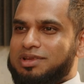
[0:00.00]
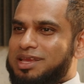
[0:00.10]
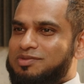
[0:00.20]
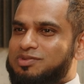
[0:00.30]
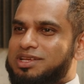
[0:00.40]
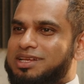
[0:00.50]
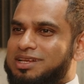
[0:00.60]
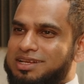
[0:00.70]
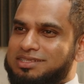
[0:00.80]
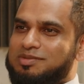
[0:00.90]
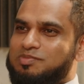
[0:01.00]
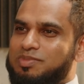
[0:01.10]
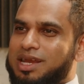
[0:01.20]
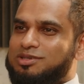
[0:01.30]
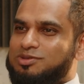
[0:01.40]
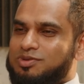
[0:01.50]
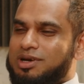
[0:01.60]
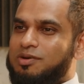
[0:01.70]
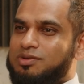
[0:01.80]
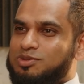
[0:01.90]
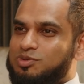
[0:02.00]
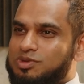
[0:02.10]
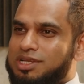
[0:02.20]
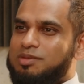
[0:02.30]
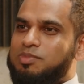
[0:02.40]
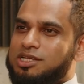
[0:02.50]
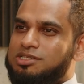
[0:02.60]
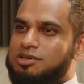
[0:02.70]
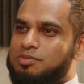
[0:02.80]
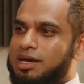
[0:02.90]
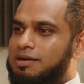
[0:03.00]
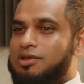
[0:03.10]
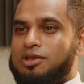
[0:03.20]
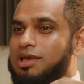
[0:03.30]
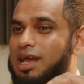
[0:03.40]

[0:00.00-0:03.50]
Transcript: getting reconnected back to what i was really passionate about